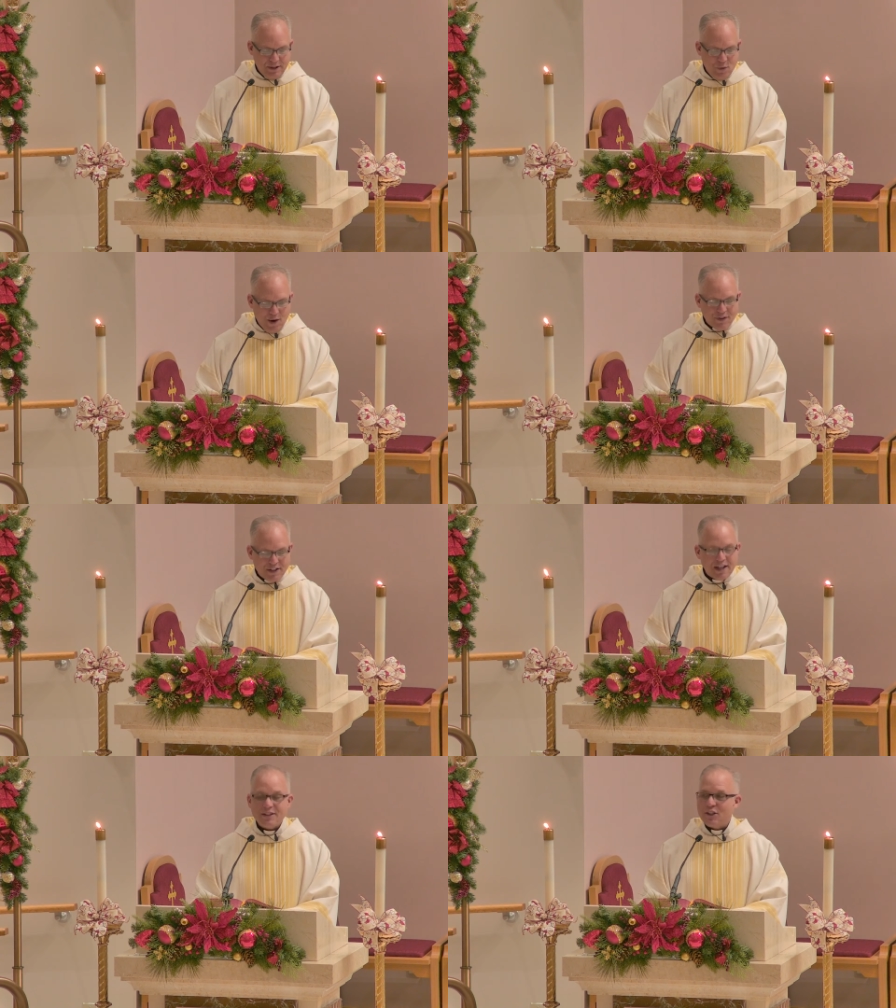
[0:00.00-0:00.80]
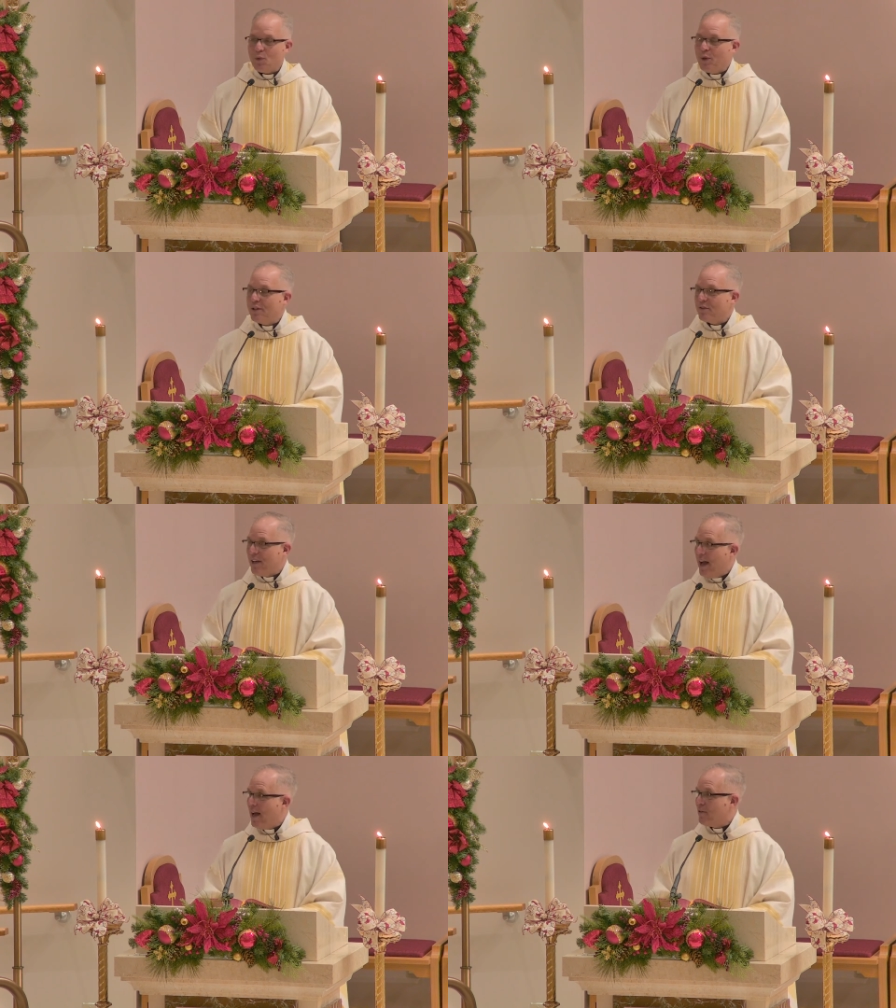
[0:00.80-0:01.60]
Whoever does the will
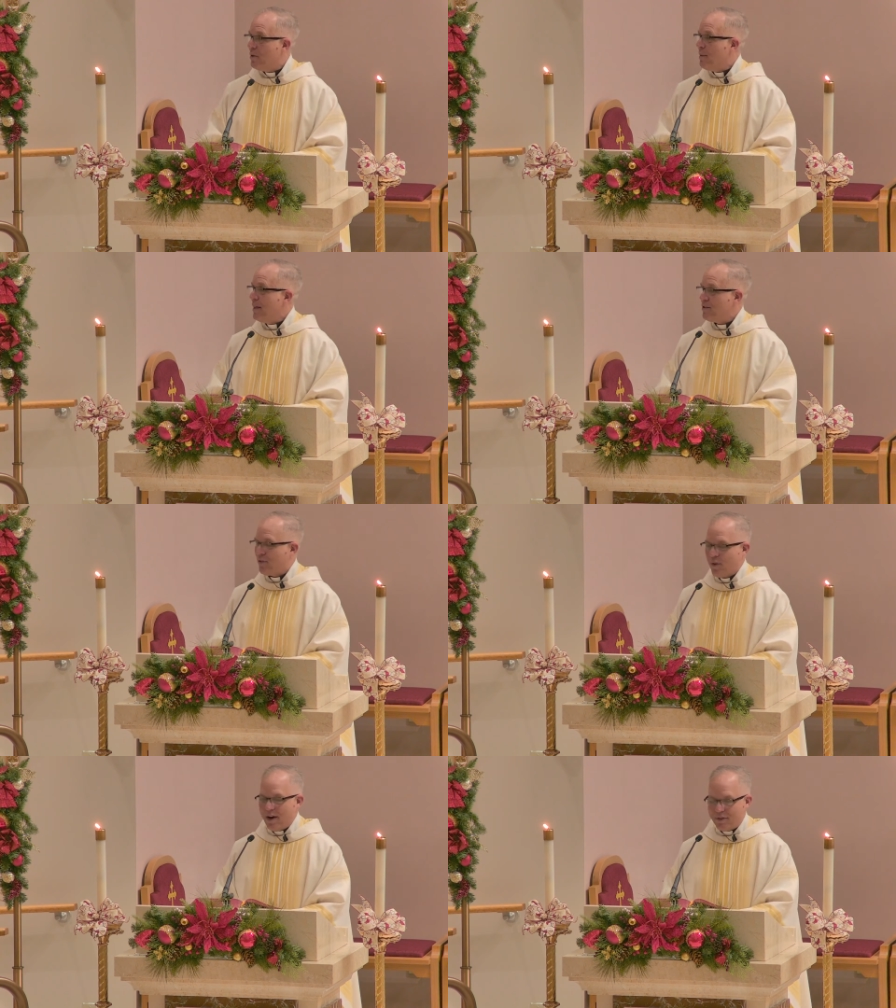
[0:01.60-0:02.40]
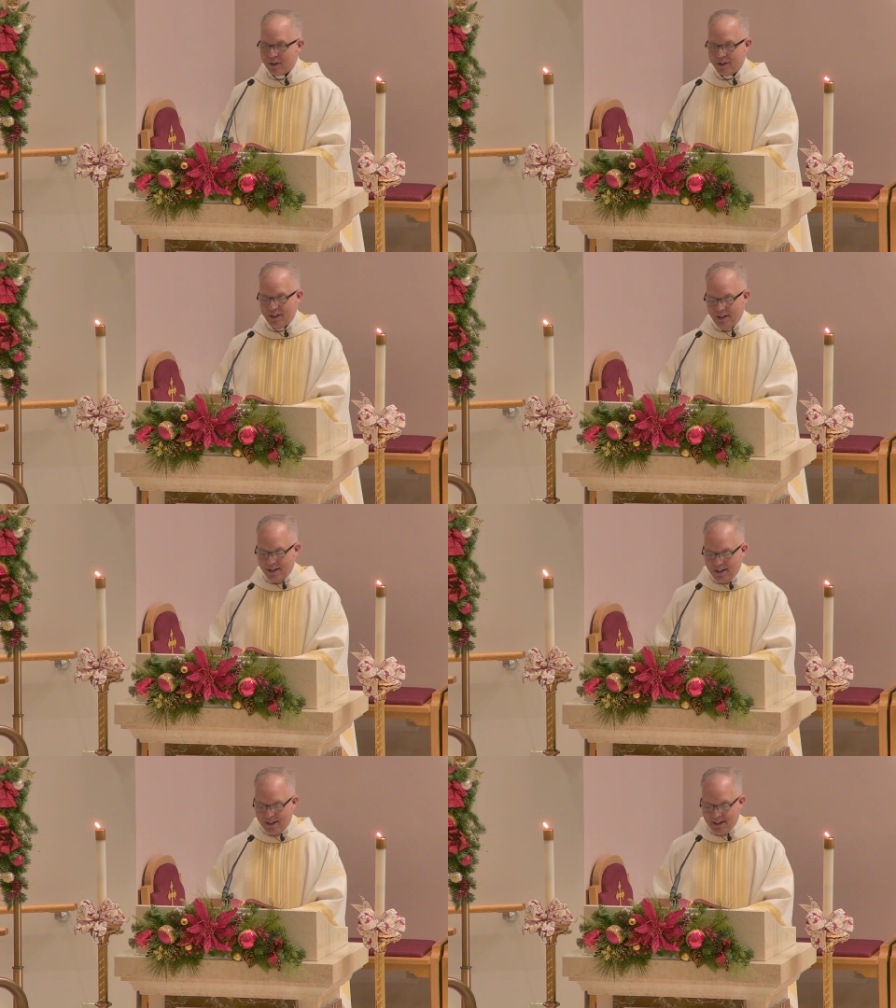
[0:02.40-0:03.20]
of God remains forever.
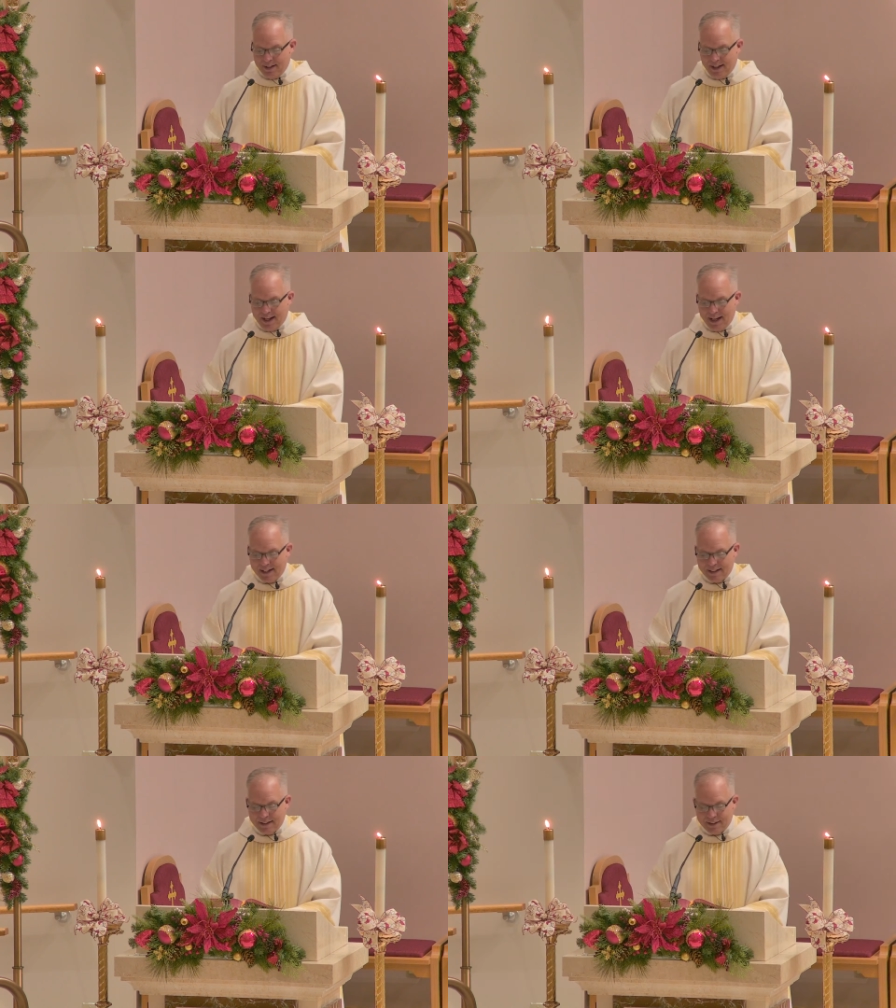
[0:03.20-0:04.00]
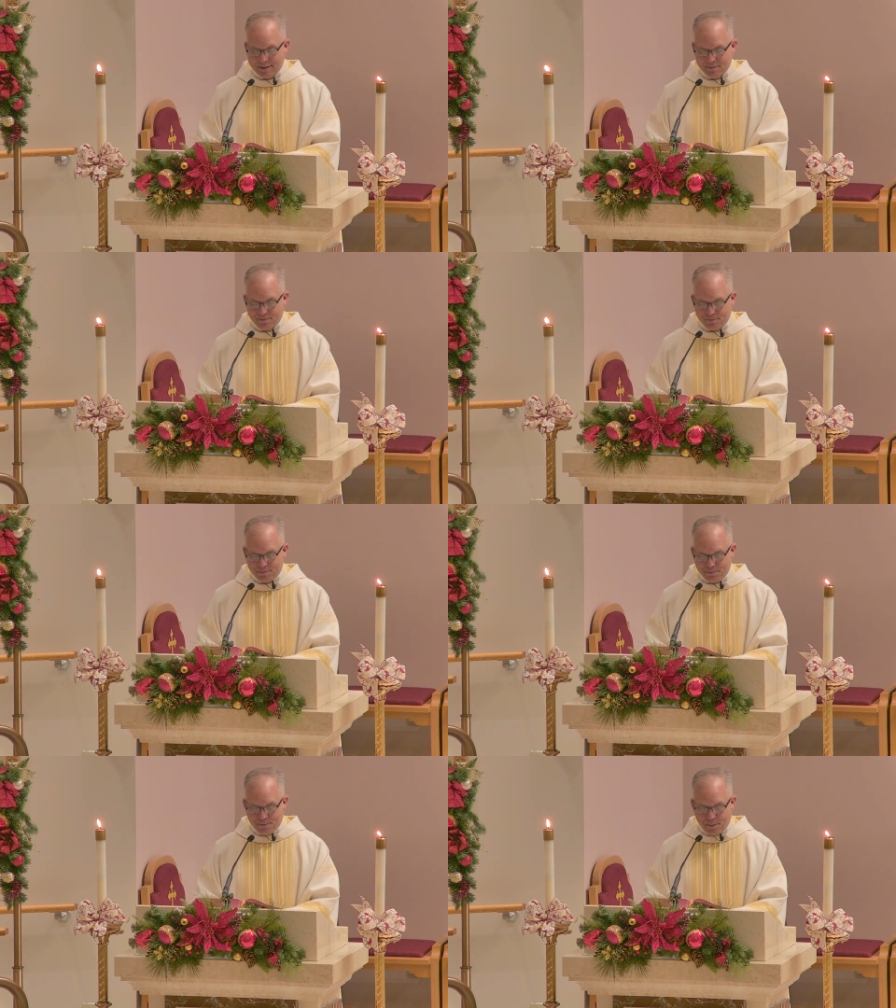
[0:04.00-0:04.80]
And
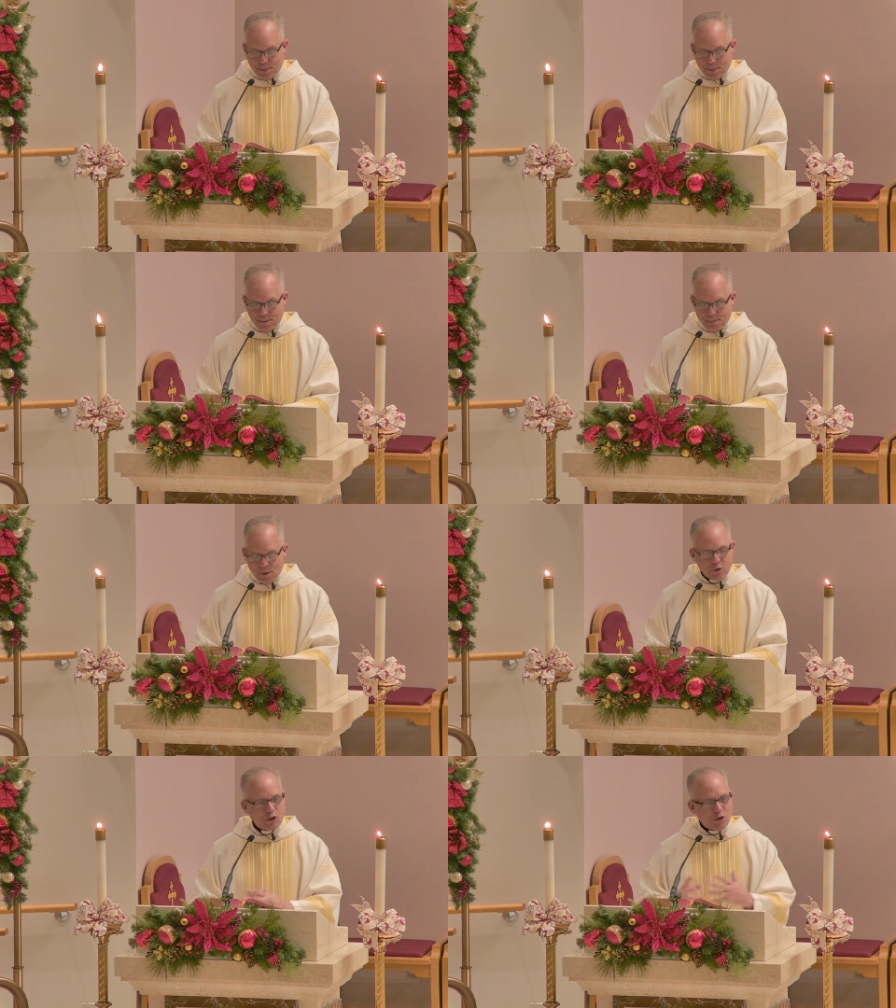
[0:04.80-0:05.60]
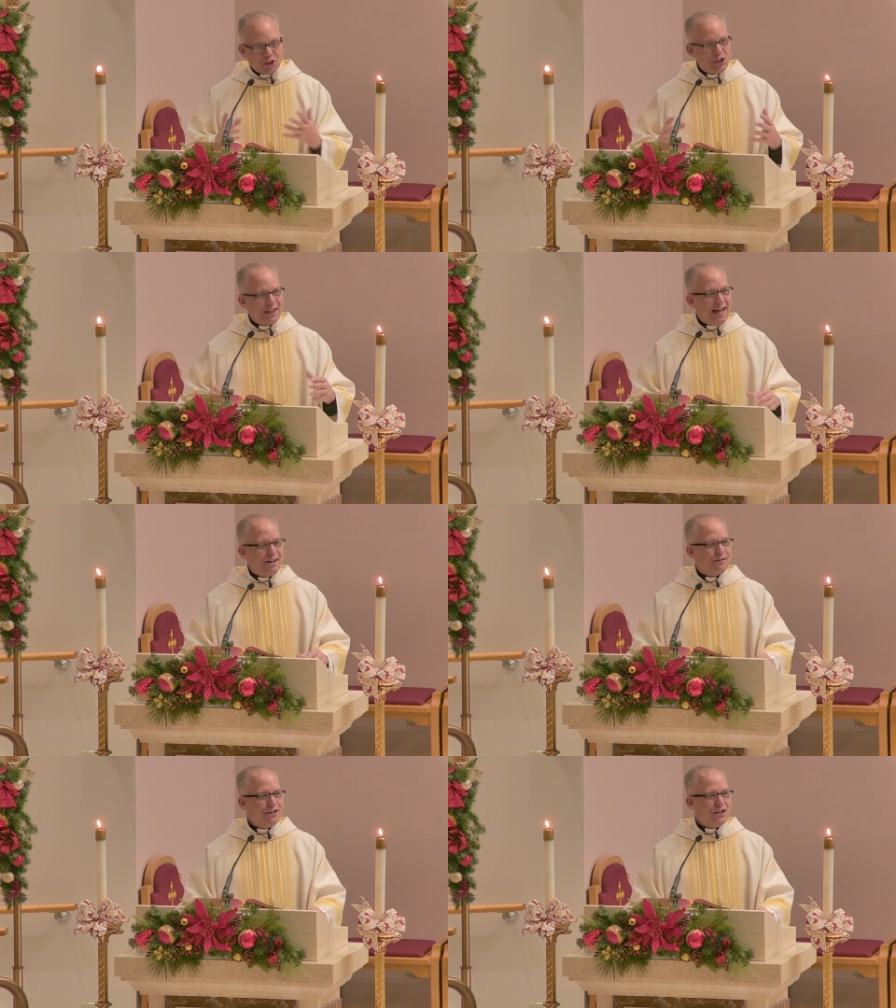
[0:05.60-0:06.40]
the Christian
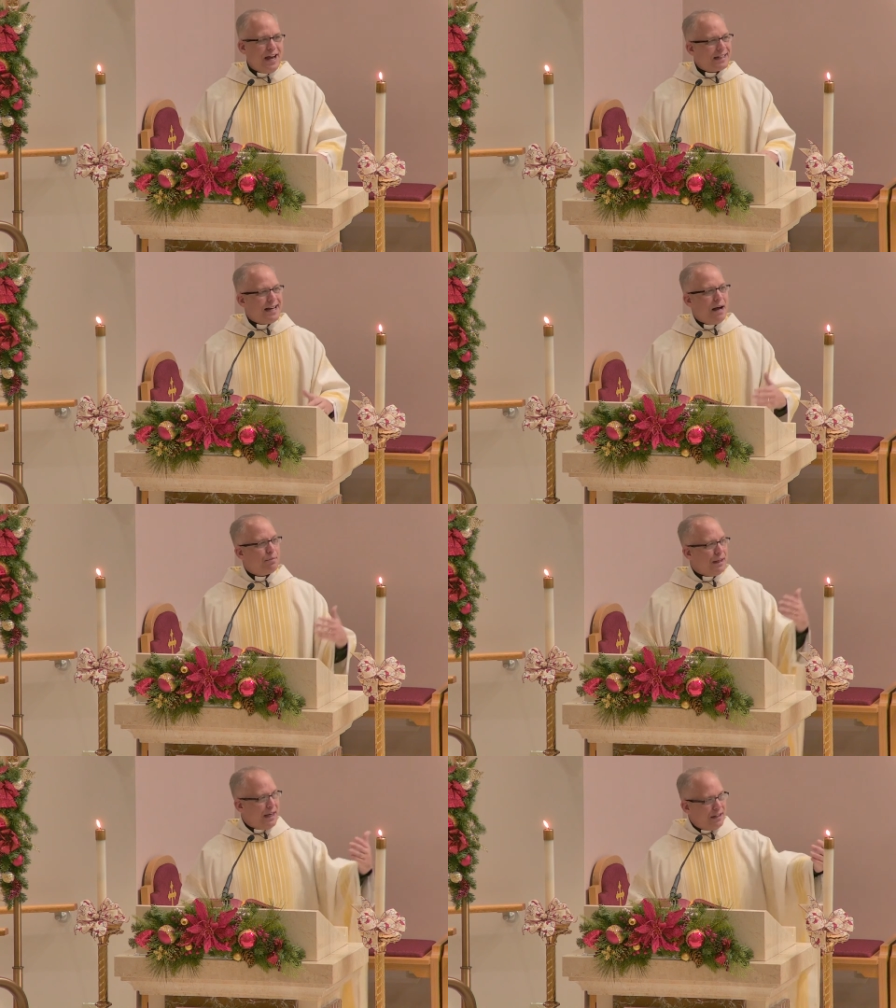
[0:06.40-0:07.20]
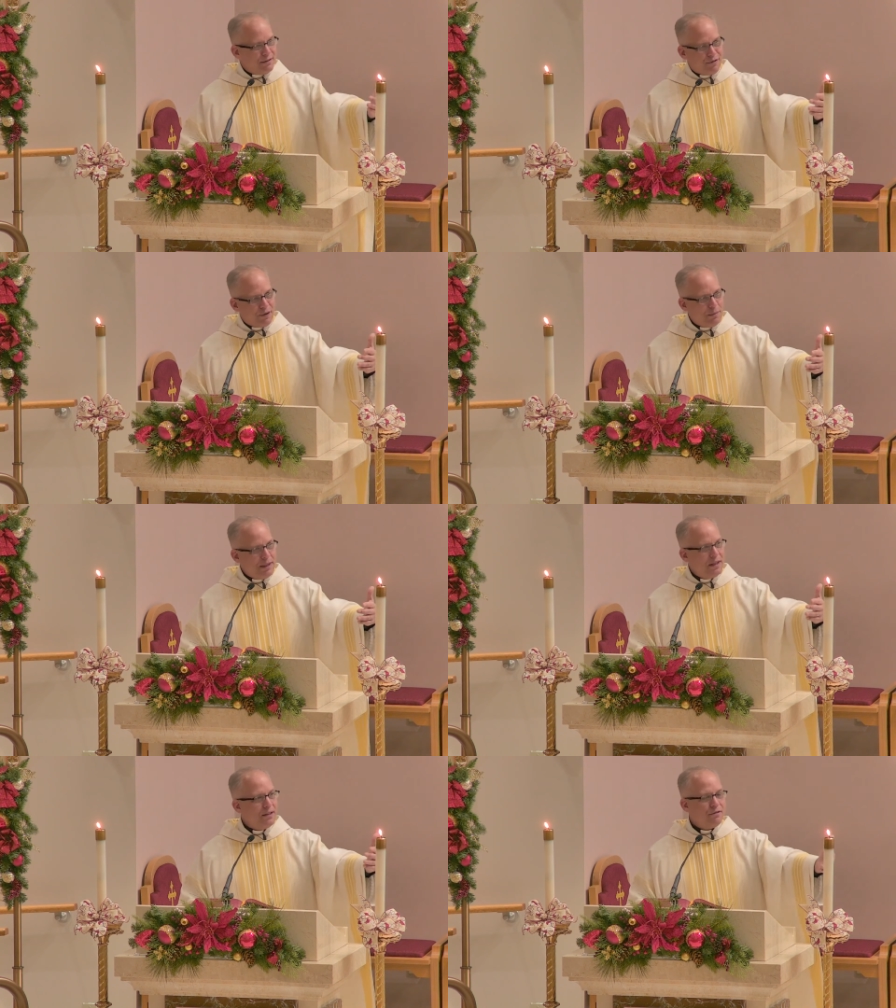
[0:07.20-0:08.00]
life is not complicated for
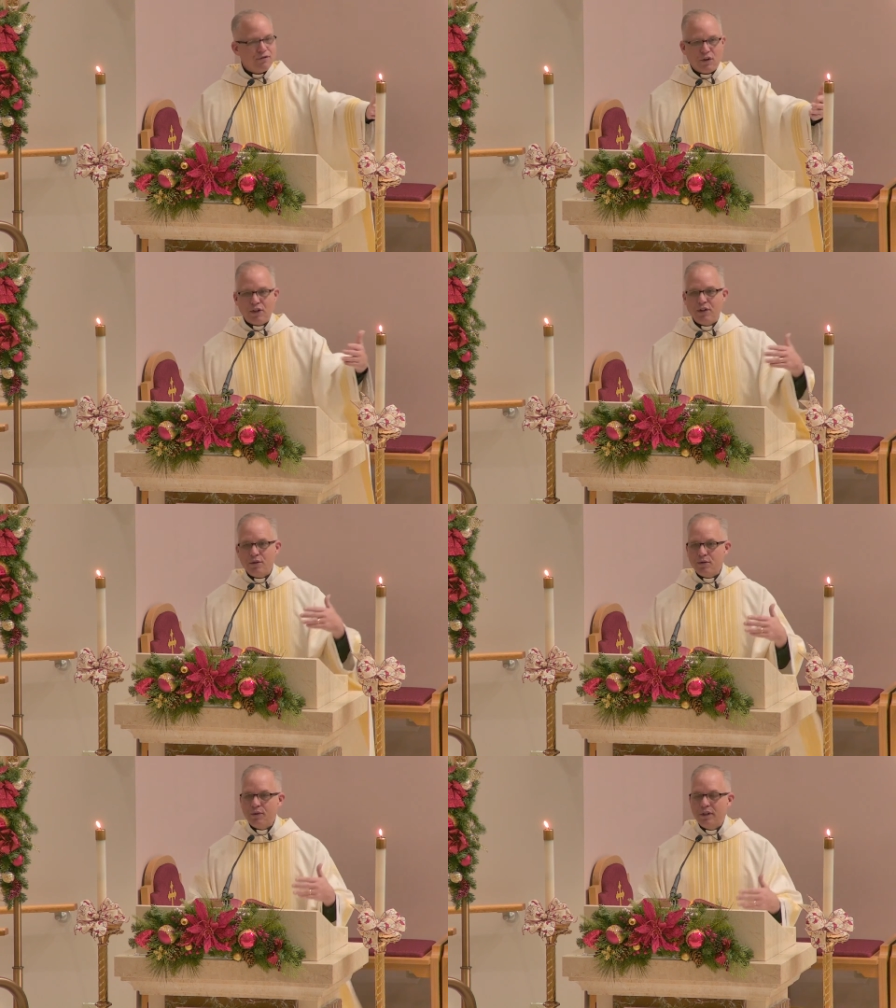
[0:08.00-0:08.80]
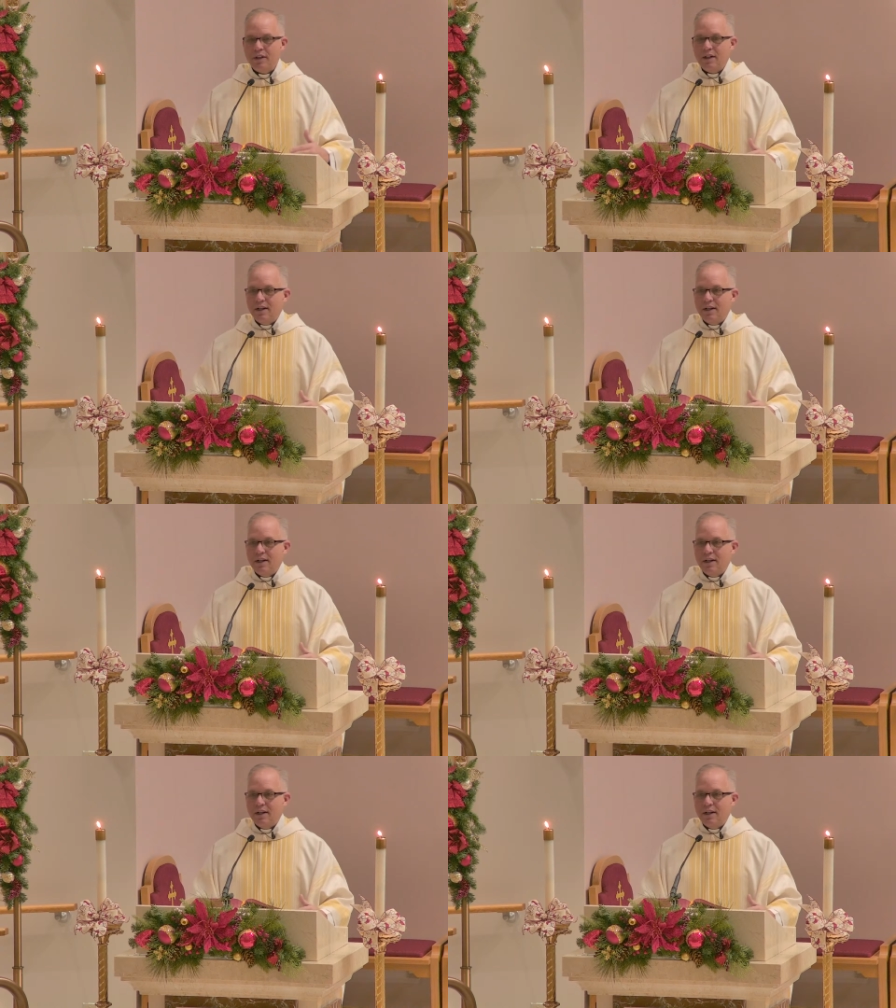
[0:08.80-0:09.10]
me, for you